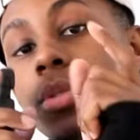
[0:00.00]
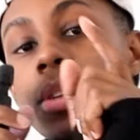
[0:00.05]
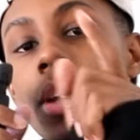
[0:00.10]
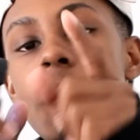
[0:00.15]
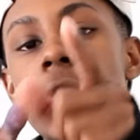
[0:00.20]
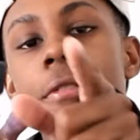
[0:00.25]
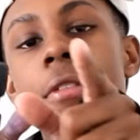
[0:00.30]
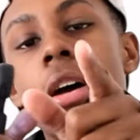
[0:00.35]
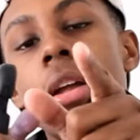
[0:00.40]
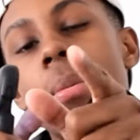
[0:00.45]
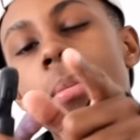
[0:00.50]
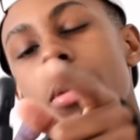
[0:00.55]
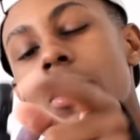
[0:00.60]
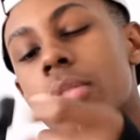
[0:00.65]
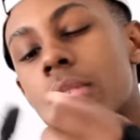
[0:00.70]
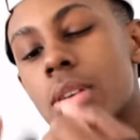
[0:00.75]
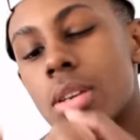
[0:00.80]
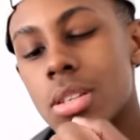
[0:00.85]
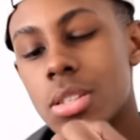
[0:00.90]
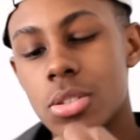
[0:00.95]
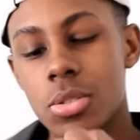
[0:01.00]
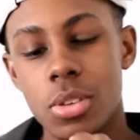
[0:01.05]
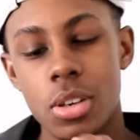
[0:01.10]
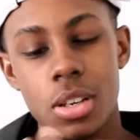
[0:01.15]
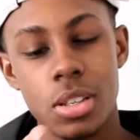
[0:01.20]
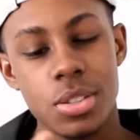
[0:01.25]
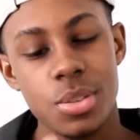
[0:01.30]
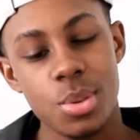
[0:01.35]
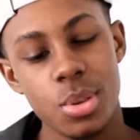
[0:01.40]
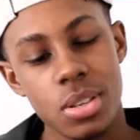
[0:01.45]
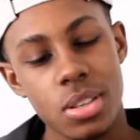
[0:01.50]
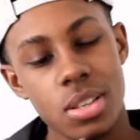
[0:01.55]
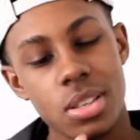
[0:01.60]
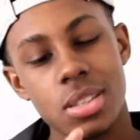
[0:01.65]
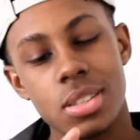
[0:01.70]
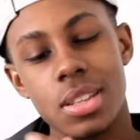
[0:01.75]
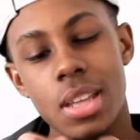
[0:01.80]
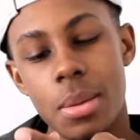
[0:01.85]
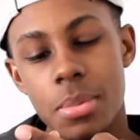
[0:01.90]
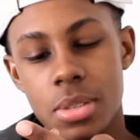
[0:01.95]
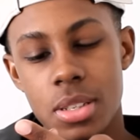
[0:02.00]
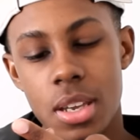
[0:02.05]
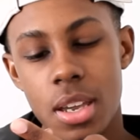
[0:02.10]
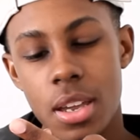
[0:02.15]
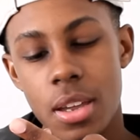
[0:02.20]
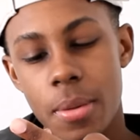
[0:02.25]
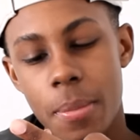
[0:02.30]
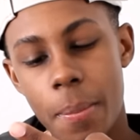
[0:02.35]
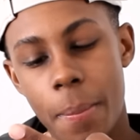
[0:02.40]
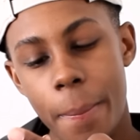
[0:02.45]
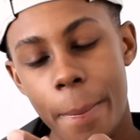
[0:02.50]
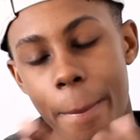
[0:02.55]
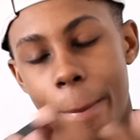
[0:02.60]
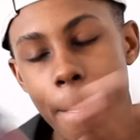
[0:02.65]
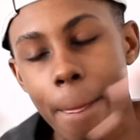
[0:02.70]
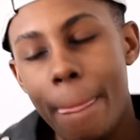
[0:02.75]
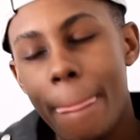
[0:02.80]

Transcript: If you're not following me on Instagram, Twitter, or Snapchat,